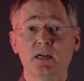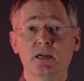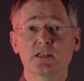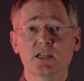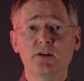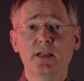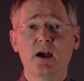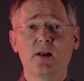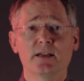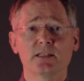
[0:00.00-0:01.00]
Sony
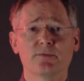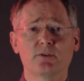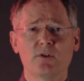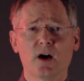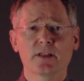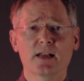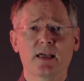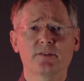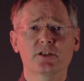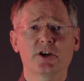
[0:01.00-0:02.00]
OLEDs have a rather
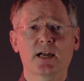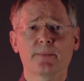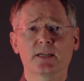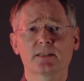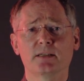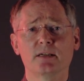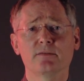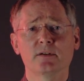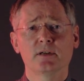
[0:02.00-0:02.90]
clever trick up their sleeve.